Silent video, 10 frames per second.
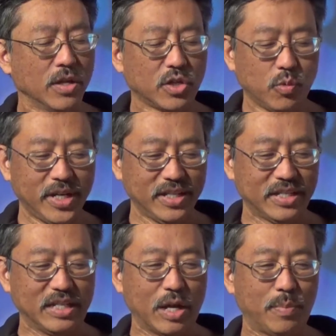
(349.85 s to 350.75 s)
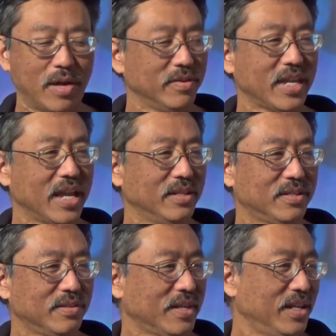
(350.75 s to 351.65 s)
So what is it about
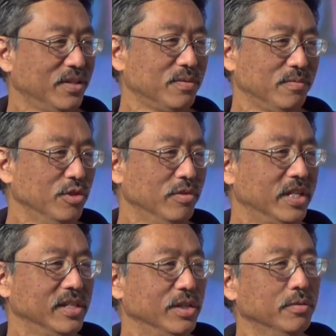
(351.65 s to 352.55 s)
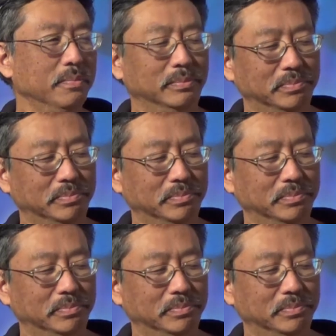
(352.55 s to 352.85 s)
dance that is uniquely you?